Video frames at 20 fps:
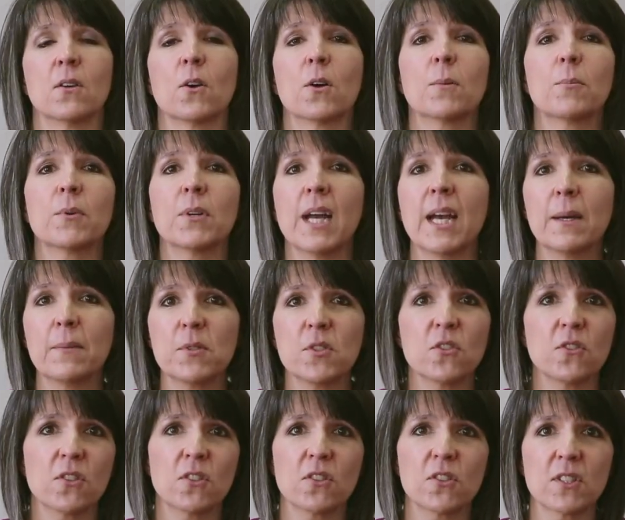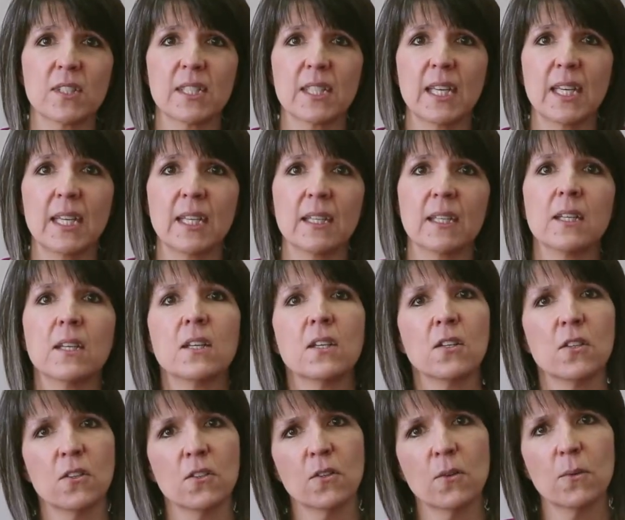Or perhaps you can just say,
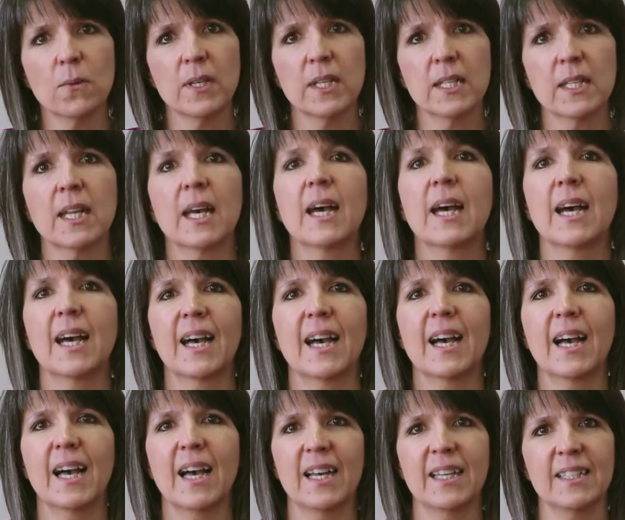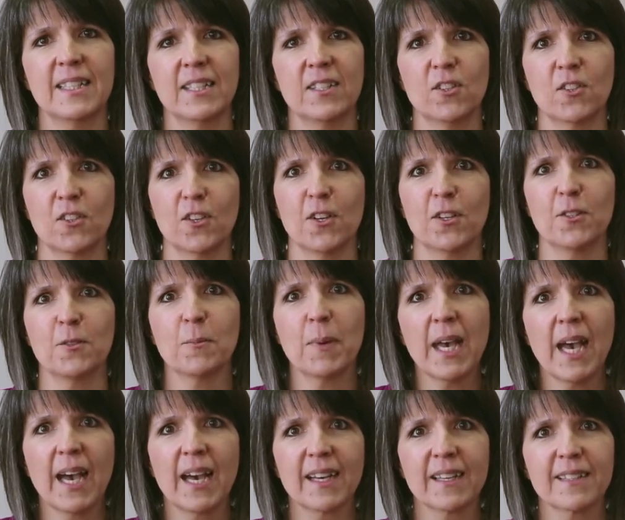you know what, I need to call you
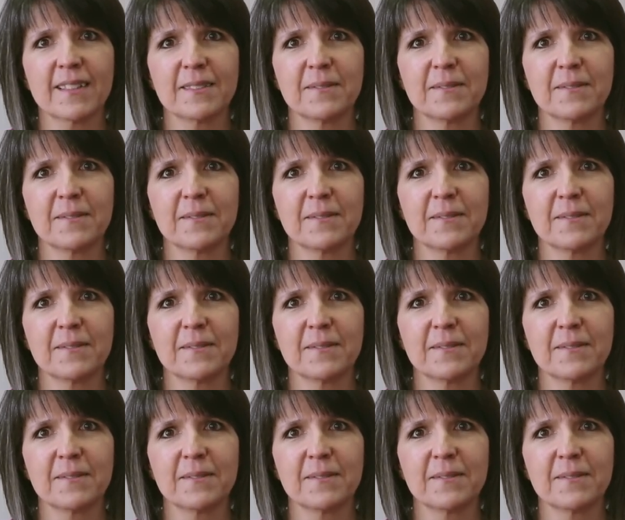back.